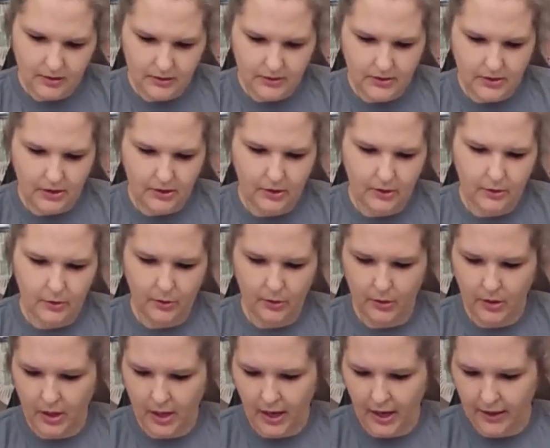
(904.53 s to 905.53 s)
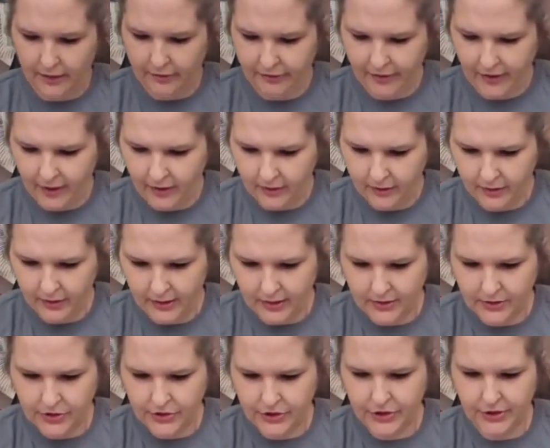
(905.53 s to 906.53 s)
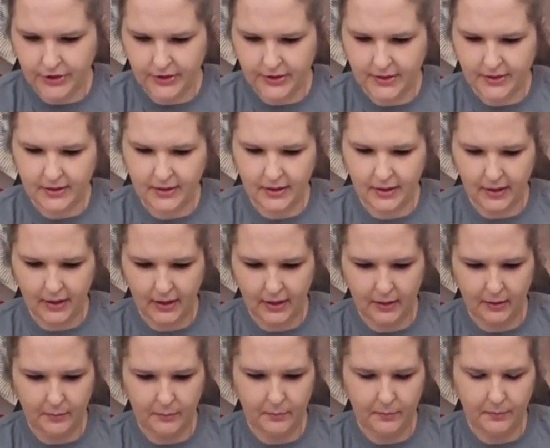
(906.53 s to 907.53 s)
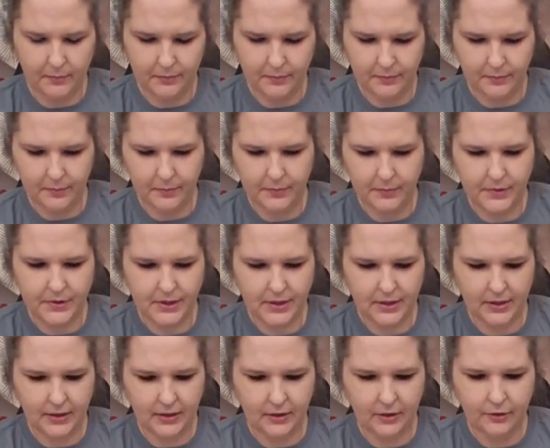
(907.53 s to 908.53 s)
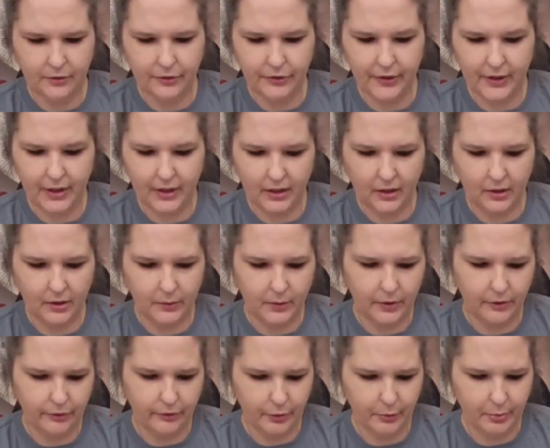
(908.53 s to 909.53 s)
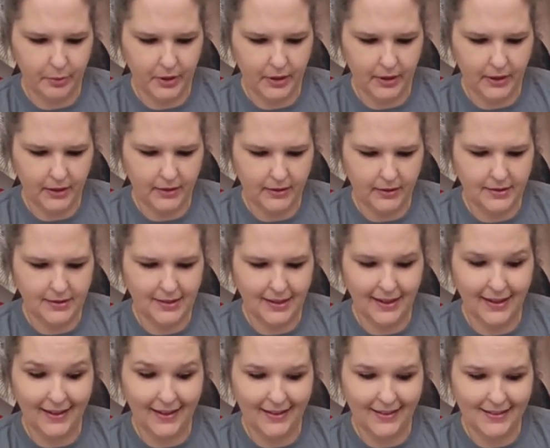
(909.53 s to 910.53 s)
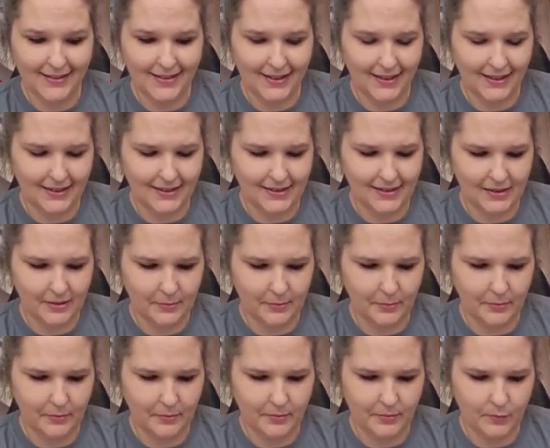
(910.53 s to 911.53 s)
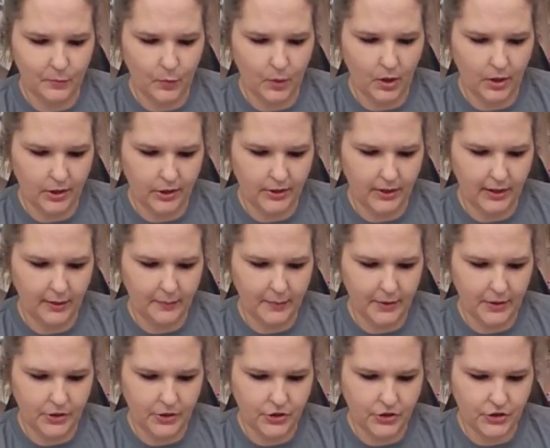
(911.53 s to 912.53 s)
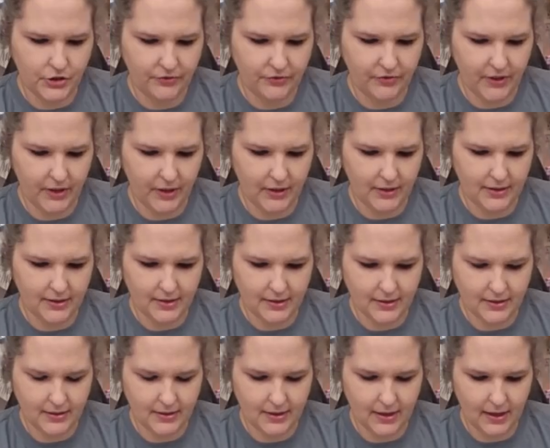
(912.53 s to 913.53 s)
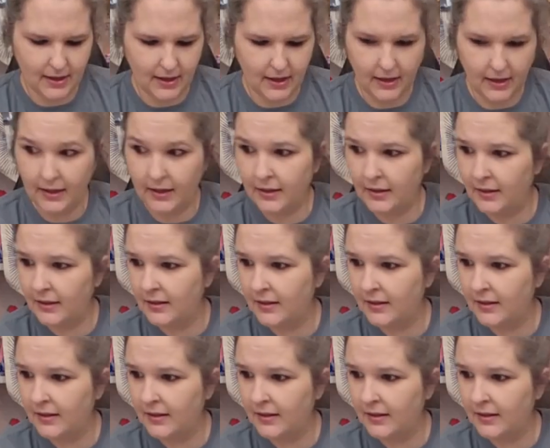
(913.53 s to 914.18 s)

So I filed an insurance claim to hopefully get our roof replaced and to get some water damage fixed inside.